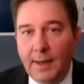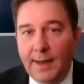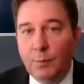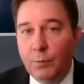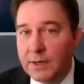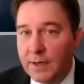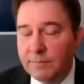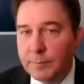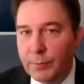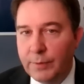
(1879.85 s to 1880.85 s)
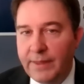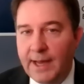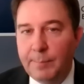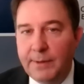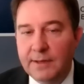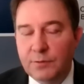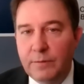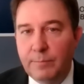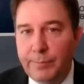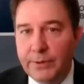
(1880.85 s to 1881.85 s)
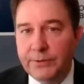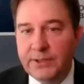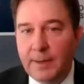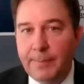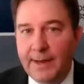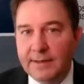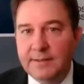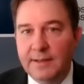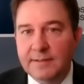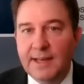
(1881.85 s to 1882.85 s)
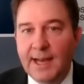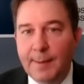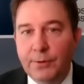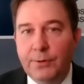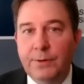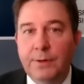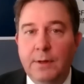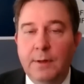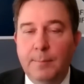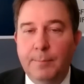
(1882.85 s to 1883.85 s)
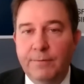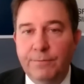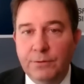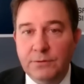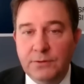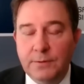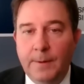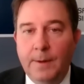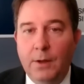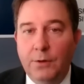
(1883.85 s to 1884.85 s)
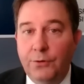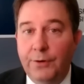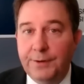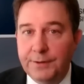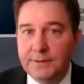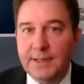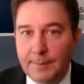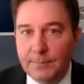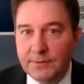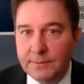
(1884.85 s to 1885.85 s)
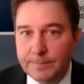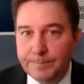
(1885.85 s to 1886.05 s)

And we're comfortable with that because we've built up excess capital buffers during good times.